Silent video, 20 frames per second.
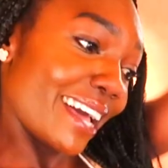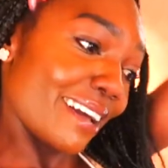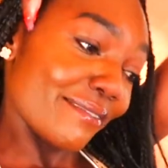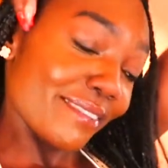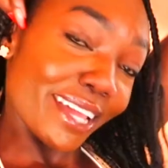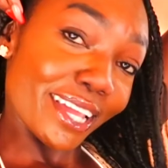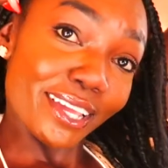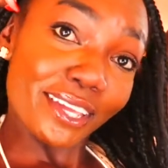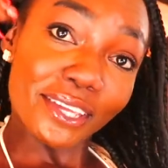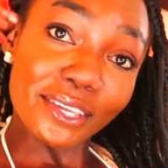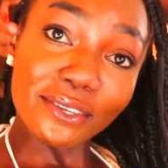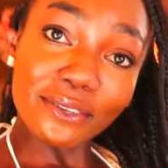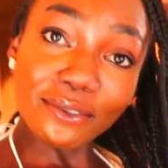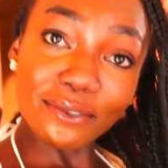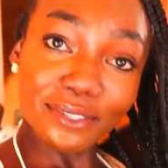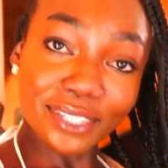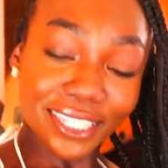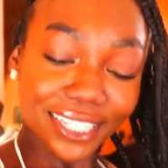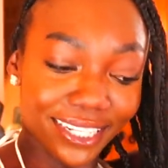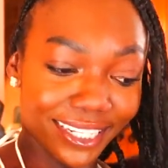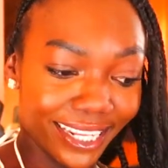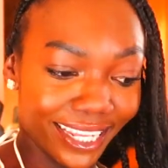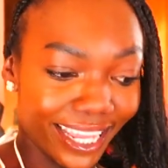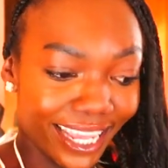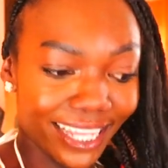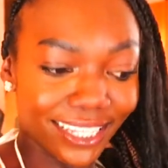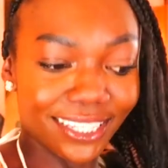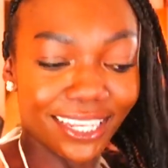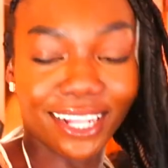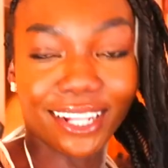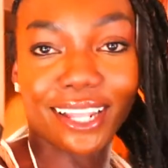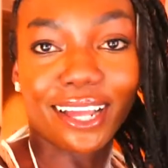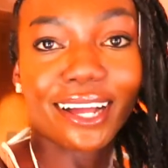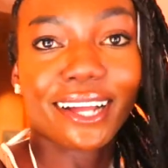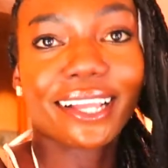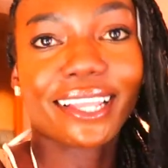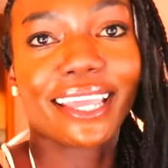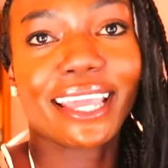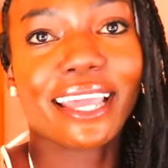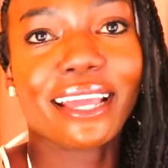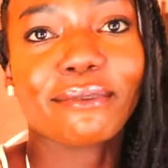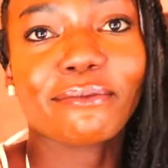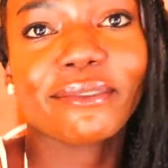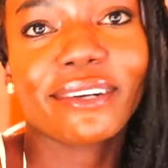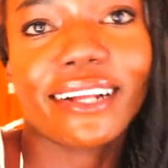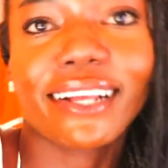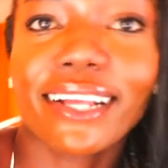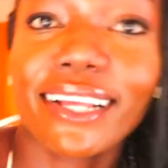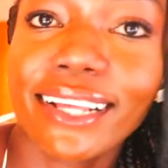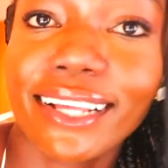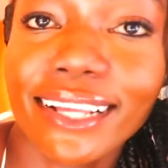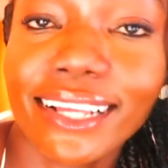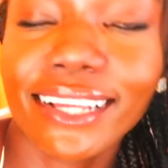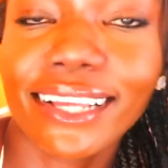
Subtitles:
have a huge DSLR camera.